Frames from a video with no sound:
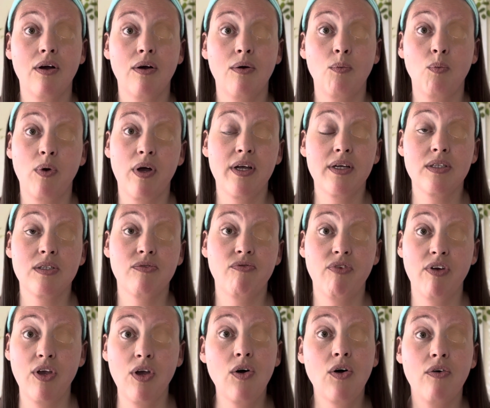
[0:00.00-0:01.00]
works for
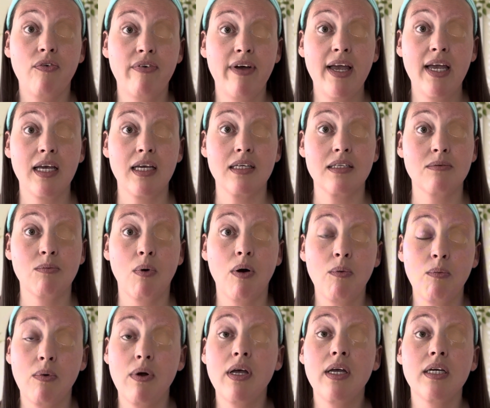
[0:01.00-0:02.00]
your face,
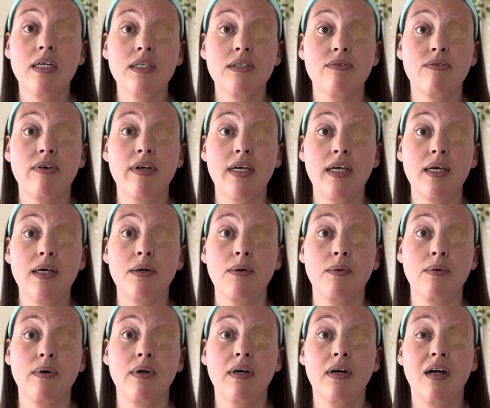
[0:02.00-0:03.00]
what works for
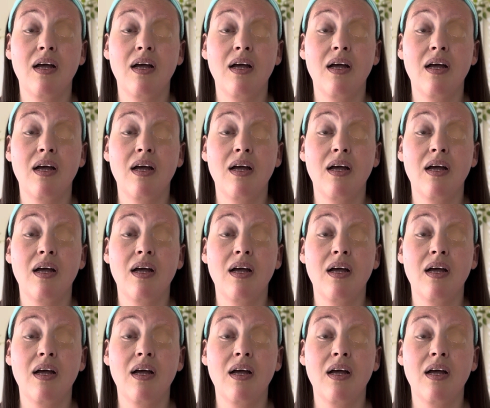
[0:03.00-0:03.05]
you.